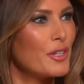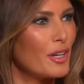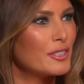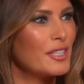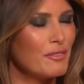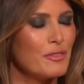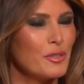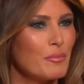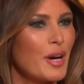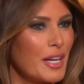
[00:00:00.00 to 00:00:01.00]
by division
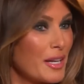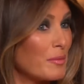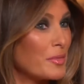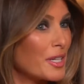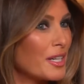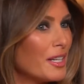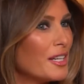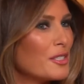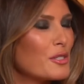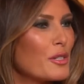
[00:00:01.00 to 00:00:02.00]
and the relentless
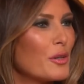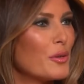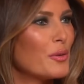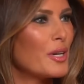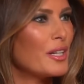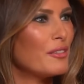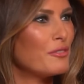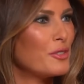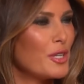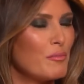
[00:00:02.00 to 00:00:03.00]
pursuit of
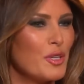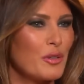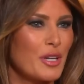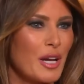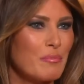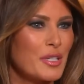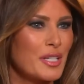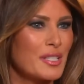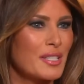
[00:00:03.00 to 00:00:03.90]
image over substance.